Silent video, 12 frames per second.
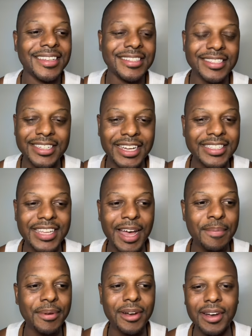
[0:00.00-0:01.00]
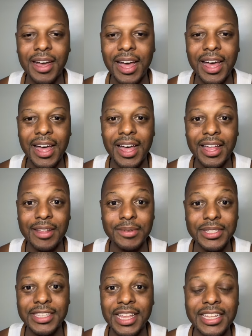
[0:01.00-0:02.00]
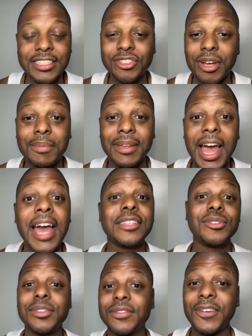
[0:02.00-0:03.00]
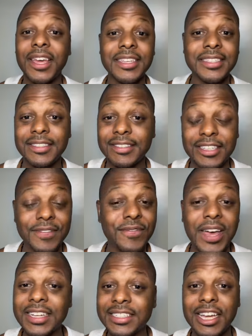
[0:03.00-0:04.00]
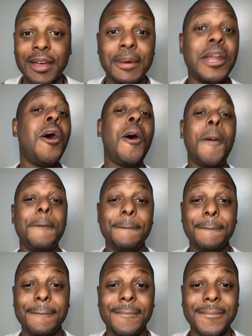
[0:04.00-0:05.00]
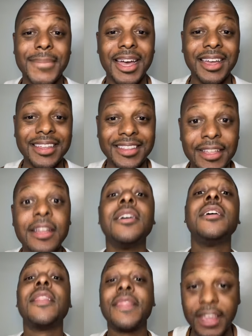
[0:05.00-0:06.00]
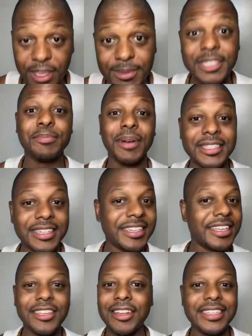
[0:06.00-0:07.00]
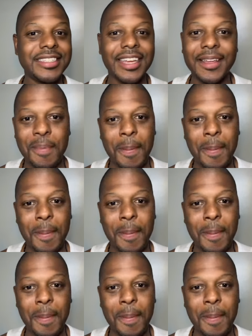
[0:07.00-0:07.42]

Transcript: Jake Tapper was letting Trump lie to his face. Didn't fact check him at all. Thank you, Mr. President. That's all he said.